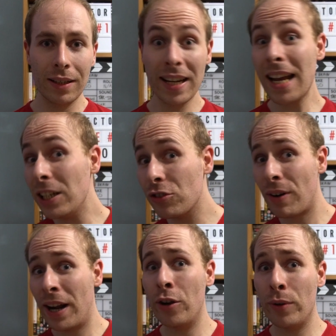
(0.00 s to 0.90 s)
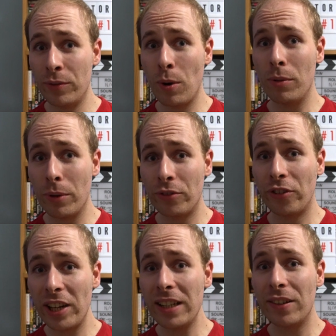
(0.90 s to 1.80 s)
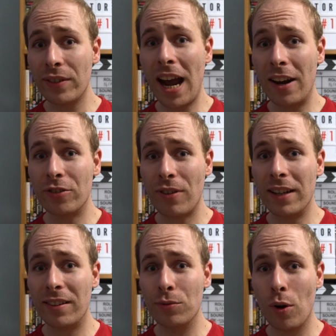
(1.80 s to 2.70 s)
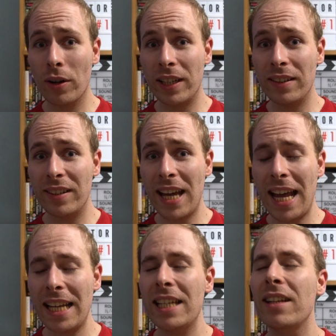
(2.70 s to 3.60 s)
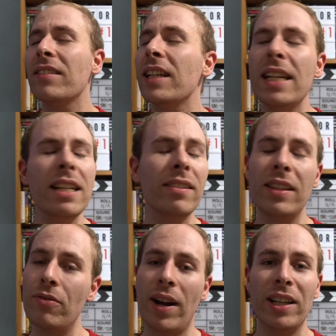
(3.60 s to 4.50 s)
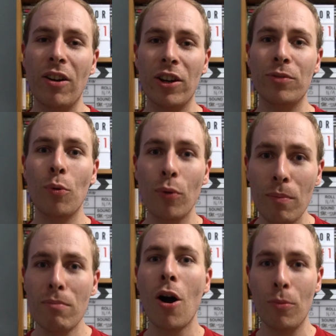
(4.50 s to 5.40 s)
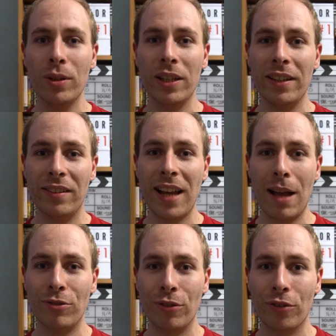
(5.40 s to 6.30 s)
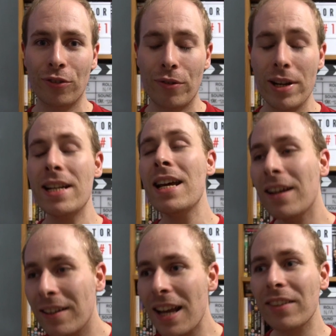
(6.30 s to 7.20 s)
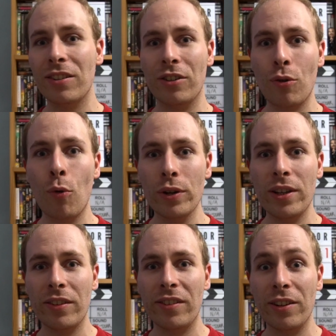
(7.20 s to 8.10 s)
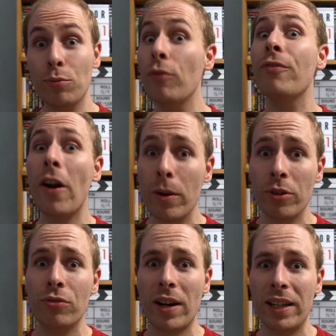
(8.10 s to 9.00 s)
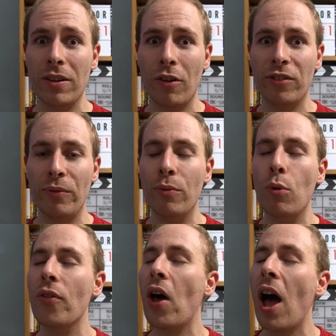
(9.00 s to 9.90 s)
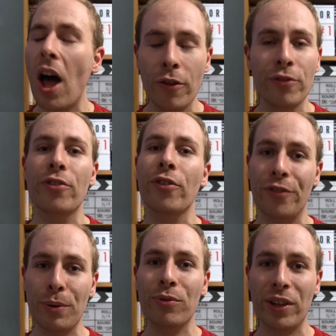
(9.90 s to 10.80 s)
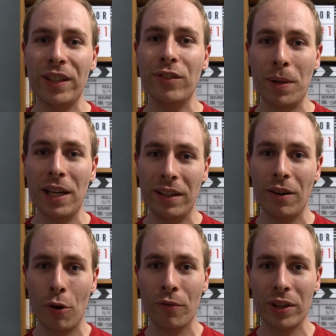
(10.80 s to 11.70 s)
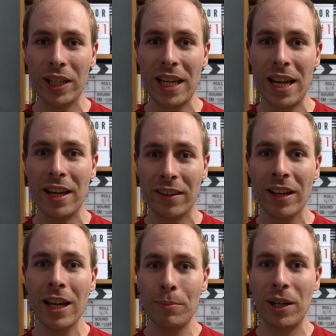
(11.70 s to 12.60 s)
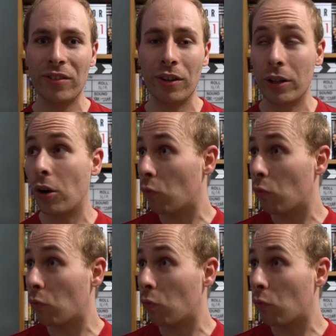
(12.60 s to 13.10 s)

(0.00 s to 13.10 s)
Danny Trejo is one of the most distinctive character actors working today. He is instantly recognisable the moment that he steps on screen, and as such, audiences will very much recognise him from one of the hundreds of films that he's appeared in over the years, be it something like a